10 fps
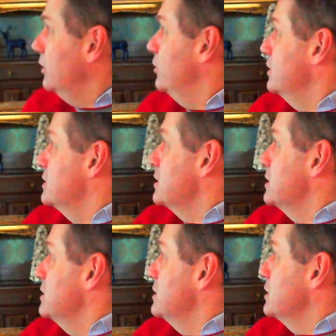who is this?
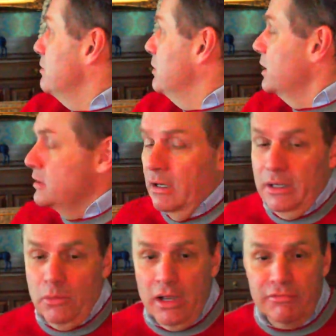This is my
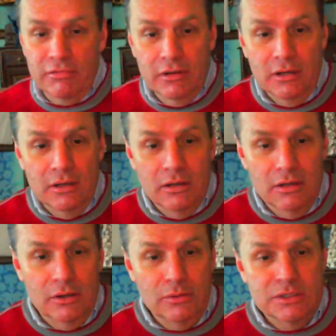darling wife,
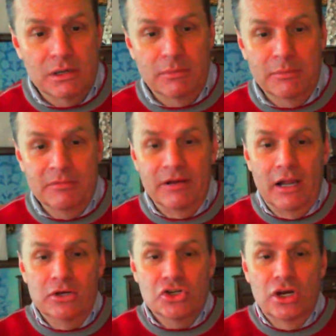who is summoning me for
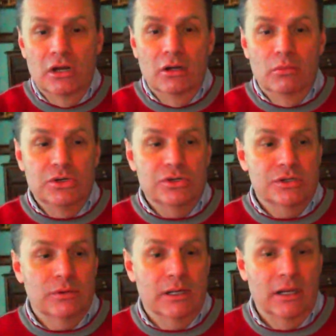lunch. We're
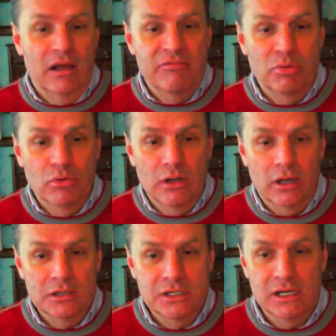just doing a live
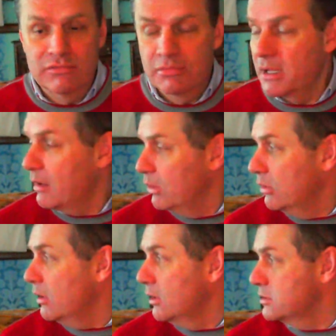broadcast here from
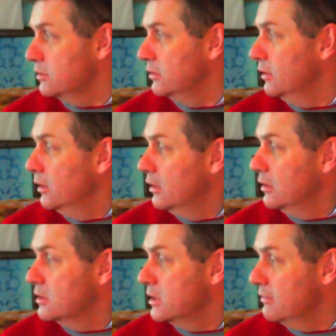Camelot Castle
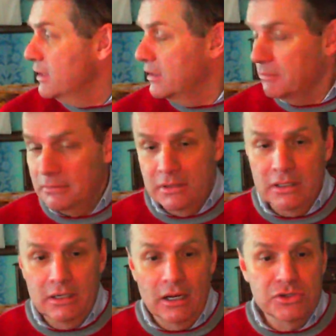TV.
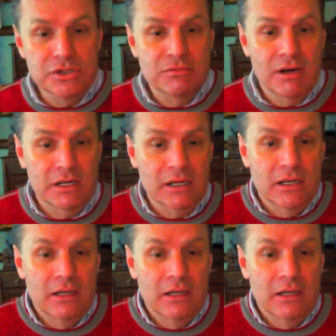Lunch is ready.